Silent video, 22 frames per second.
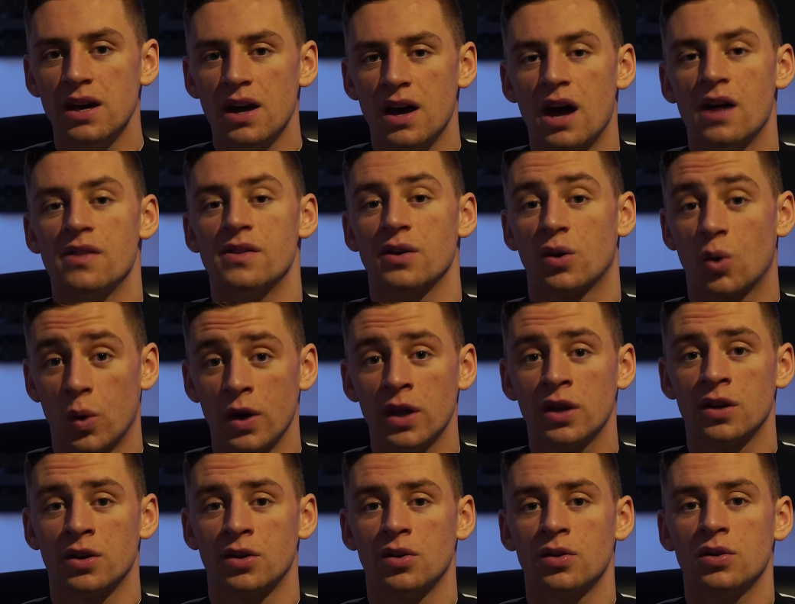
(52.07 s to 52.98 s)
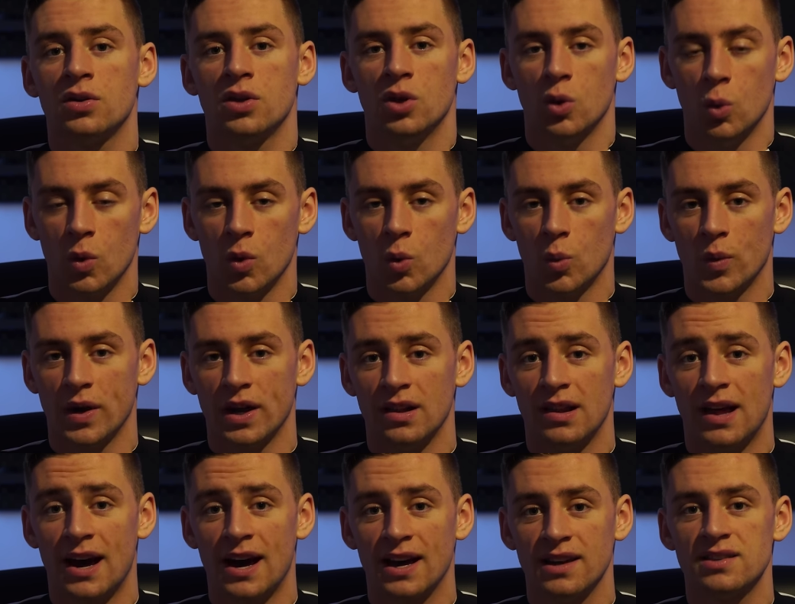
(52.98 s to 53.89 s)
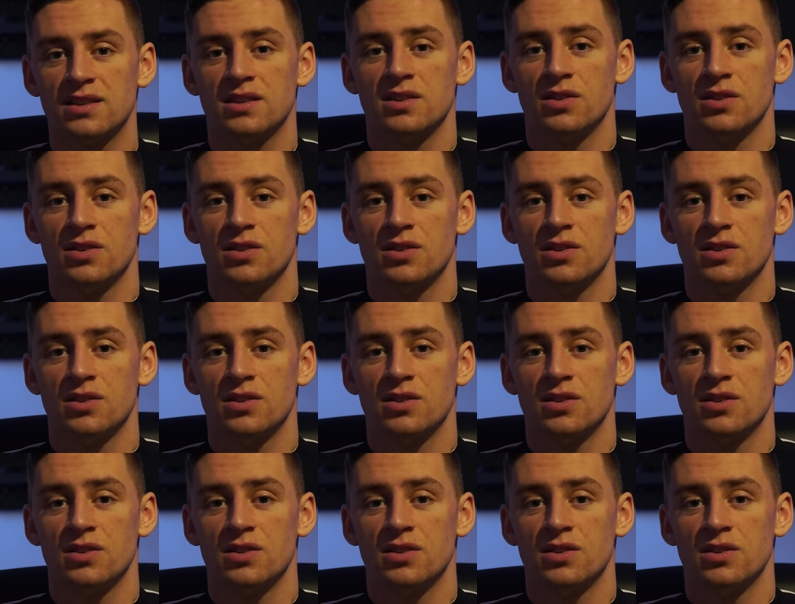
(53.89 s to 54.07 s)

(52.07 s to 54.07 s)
and the quicker you will realize